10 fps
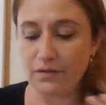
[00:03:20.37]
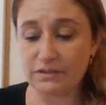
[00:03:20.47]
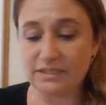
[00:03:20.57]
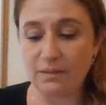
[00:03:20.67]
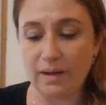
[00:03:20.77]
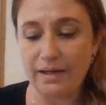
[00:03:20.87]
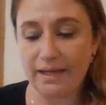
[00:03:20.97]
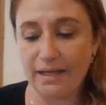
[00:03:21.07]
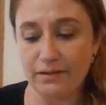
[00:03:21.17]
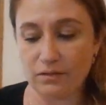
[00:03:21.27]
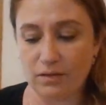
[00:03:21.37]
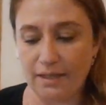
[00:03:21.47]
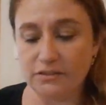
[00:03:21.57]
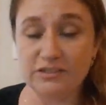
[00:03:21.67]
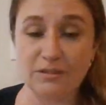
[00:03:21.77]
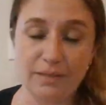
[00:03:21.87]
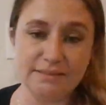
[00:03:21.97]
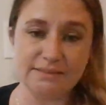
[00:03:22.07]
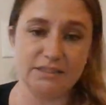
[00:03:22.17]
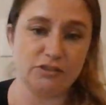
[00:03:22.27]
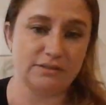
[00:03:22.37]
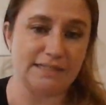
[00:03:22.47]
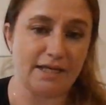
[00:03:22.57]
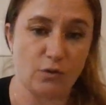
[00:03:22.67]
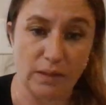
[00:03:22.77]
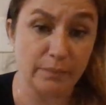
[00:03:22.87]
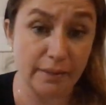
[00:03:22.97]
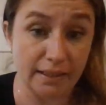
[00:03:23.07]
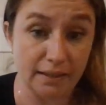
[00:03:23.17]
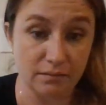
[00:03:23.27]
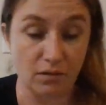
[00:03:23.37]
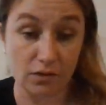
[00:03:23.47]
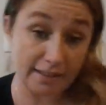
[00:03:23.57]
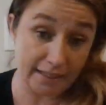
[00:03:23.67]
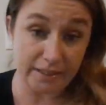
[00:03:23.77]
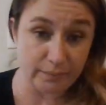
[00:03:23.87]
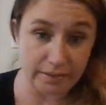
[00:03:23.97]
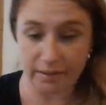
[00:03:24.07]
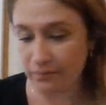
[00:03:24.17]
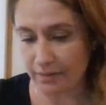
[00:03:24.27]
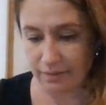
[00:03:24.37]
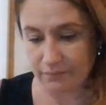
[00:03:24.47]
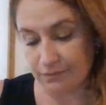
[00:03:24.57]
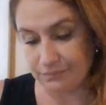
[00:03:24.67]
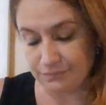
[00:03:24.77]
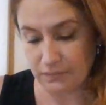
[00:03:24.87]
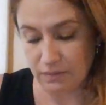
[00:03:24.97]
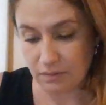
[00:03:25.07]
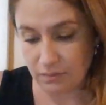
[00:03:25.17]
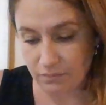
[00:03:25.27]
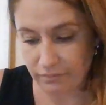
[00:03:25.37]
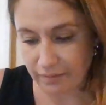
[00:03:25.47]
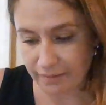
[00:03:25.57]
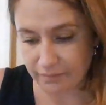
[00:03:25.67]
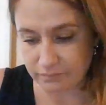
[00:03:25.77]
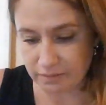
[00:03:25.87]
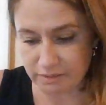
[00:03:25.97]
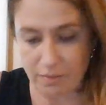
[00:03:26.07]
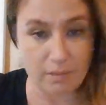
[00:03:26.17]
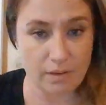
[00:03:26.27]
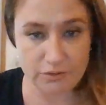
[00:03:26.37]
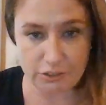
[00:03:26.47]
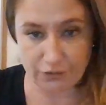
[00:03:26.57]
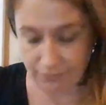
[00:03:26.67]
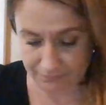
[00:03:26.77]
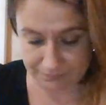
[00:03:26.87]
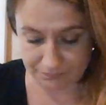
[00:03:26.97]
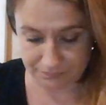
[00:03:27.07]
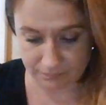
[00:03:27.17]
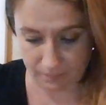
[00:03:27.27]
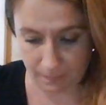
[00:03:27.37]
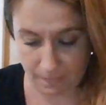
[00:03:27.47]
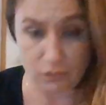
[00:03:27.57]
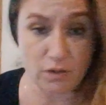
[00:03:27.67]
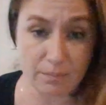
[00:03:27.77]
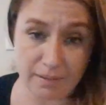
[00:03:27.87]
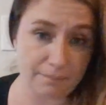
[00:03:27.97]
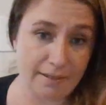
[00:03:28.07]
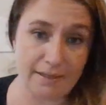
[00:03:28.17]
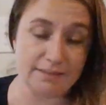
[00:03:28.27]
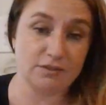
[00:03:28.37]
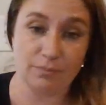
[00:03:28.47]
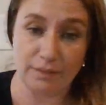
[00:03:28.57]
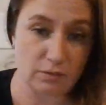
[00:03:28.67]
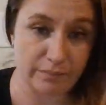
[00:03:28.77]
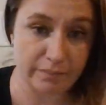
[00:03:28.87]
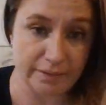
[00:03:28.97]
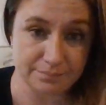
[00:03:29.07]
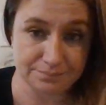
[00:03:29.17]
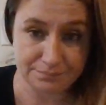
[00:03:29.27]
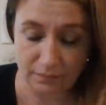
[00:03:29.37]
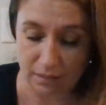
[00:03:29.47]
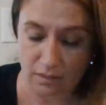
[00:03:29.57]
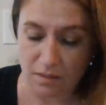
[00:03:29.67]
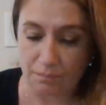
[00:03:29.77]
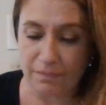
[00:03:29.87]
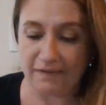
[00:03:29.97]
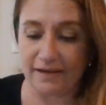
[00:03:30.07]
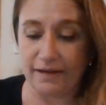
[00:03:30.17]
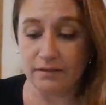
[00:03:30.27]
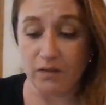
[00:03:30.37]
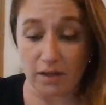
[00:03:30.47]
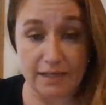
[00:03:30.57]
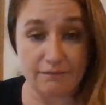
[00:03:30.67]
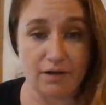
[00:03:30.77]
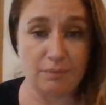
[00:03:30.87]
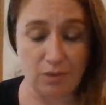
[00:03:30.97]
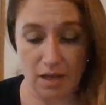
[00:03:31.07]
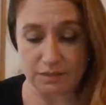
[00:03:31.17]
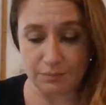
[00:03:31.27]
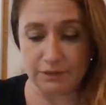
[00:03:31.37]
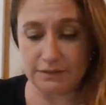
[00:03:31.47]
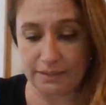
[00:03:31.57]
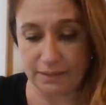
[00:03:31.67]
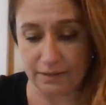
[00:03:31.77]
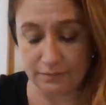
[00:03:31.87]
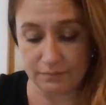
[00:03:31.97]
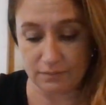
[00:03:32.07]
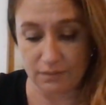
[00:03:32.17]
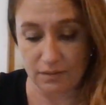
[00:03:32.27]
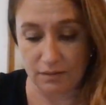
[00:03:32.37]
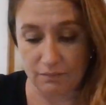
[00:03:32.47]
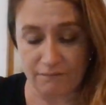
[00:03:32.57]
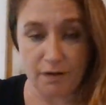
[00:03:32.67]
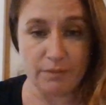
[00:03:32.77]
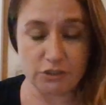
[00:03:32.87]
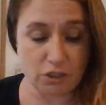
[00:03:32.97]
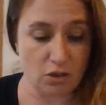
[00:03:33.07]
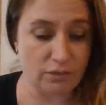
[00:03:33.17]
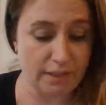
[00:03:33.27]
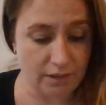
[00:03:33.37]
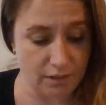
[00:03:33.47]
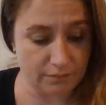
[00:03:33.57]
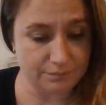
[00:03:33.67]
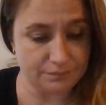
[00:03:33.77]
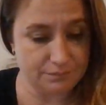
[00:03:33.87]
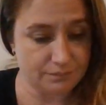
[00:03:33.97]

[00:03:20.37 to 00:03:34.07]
There's somebody in, okay, so somebody sees you as like Queen Bee or King Bee, whatever, right? Doesn't matter about gender. You can be a man and still be Queen Bee. Very lucky, very prosperous here. Very much a go-getter.